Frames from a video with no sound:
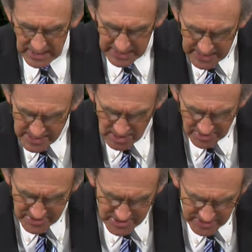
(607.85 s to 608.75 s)
He did
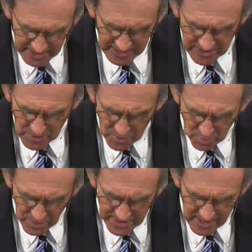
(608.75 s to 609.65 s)
not see
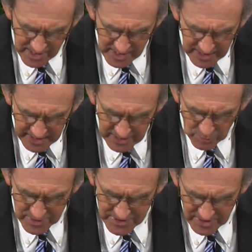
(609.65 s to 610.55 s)
whether he
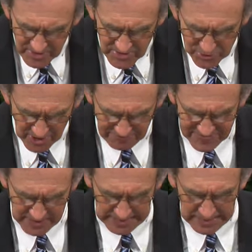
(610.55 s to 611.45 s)
was
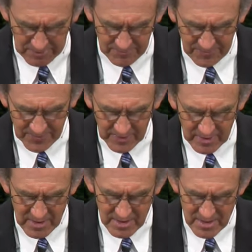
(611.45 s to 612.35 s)
drifting.
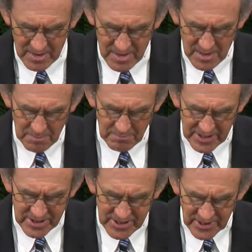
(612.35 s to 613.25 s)

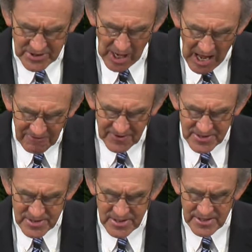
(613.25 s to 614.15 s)
But such
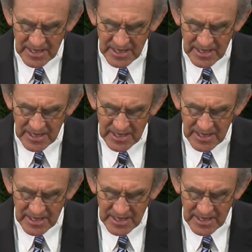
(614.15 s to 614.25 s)
efforts as